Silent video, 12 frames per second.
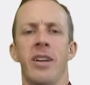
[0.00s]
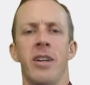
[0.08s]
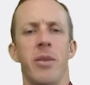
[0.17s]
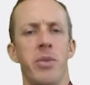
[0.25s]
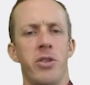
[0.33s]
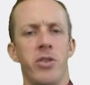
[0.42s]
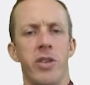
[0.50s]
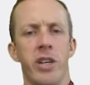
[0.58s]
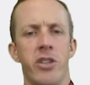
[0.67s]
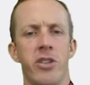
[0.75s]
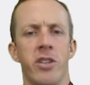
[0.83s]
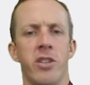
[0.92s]

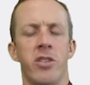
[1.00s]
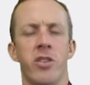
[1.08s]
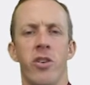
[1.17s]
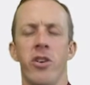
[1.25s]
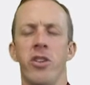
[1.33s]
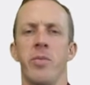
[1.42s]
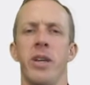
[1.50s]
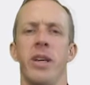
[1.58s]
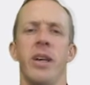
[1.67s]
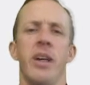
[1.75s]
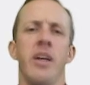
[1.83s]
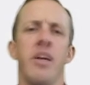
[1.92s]
capitulation, discouragement.
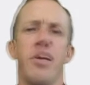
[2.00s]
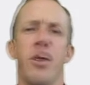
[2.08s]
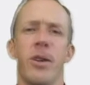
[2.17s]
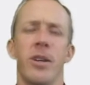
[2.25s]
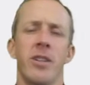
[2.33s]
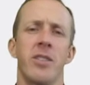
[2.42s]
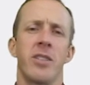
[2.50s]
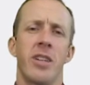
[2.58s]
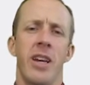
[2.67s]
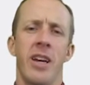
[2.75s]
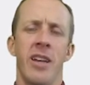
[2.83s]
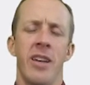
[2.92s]
Markets
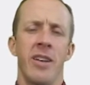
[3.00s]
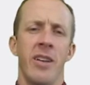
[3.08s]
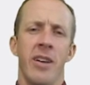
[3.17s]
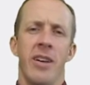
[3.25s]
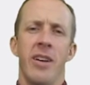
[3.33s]
can